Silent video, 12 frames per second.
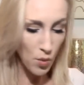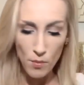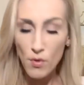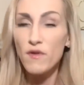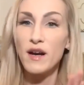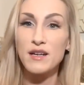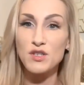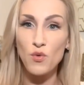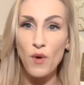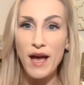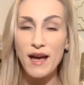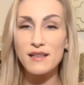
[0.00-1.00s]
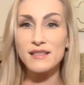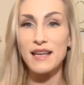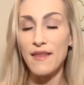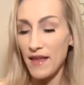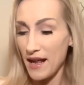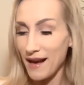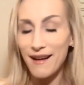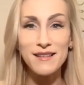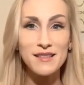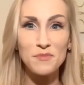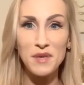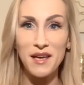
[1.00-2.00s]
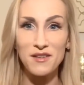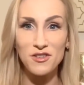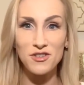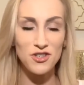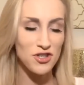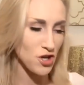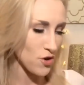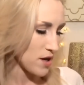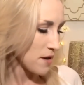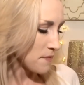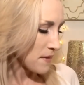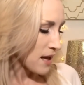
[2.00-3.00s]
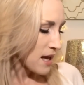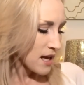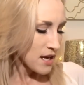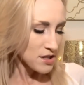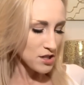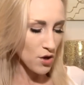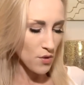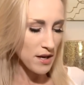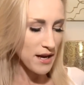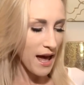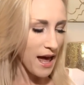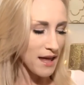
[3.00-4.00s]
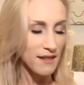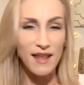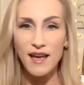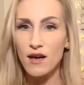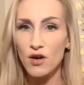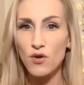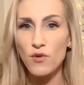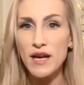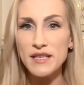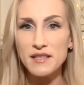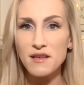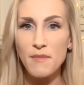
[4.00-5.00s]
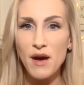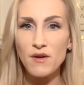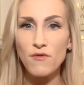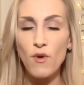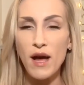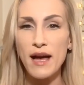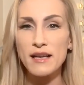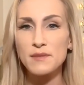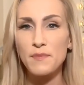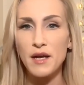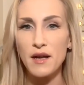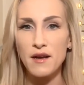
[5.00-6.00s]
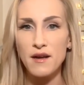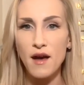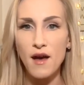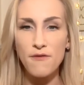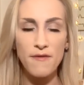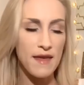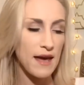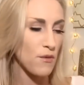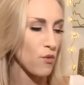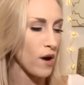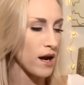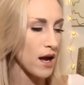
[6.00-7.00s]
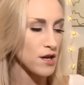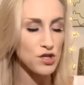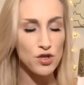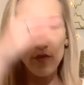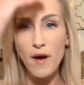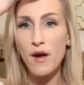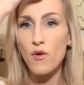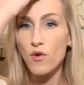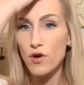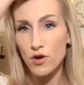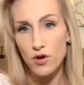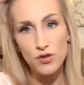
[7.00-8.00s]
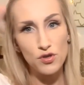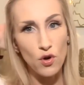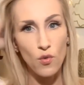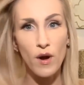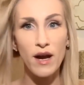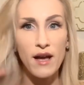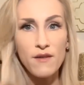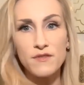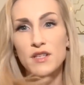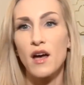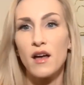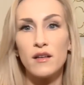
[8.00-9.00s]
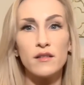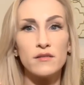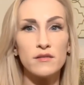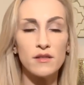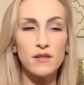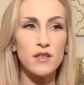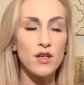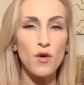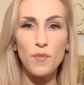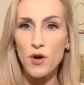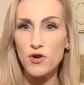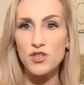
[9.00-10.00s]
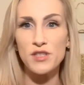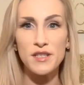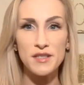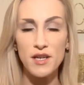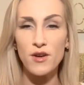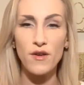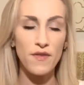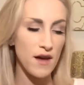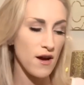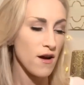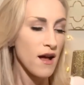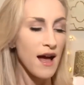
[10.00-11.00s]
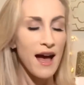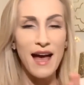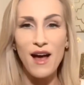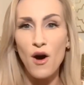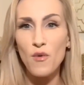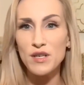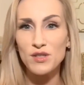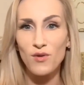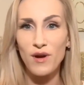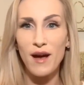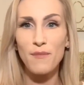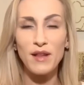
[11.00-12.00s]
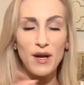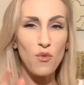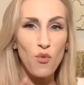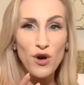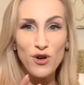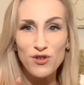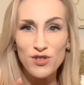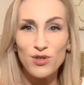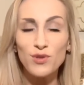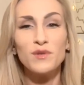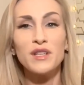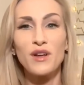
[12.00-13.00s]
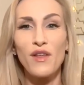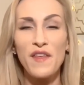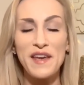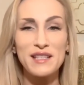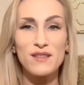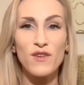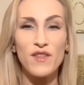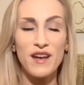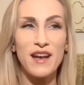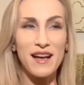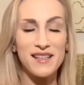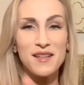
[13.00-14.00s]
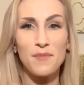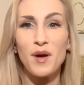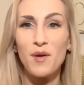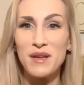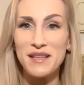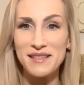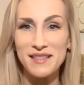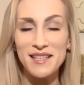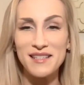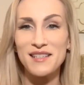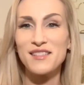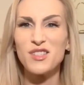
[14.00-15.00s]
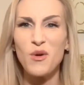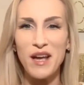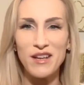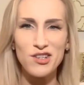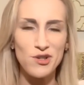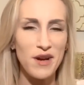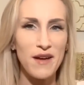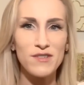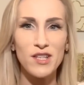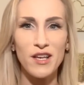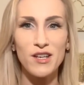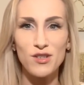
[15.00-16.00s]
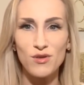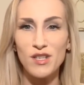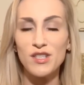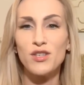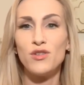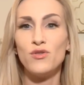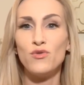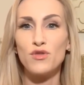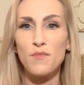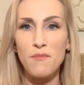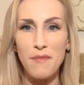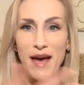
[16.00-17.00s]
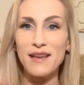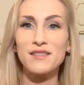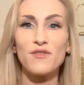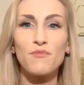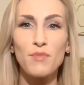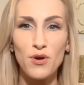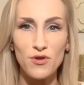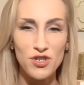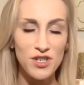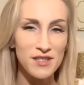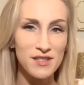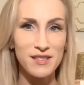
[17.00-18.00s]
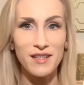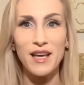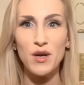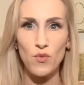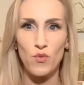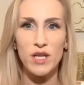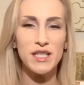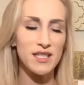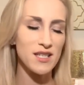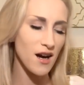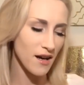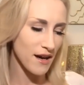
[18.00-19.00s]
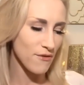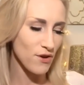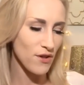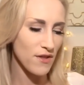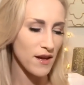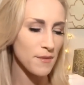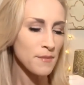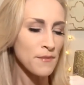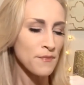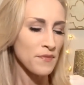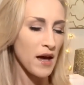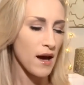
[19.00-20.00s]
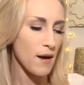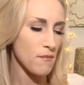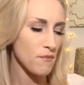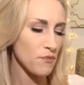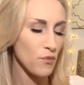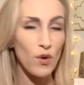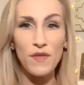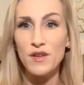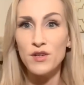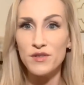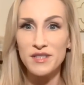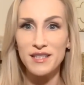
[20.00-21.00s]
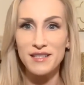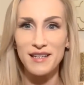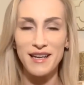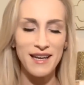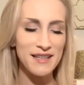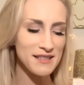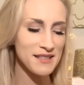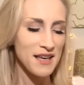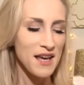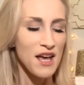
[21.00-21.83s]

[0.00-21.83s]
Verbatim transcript: We're moving on to wax, and then I got some candles to show you. So not like a crazy amount of wax, but enough that when I do my orders or when I've done, you know, purchases here and there, I always grab like one or two little things for the next upcoming season. So I don't have to like do this huge massive purchase to like restock everything um, when the new season hits.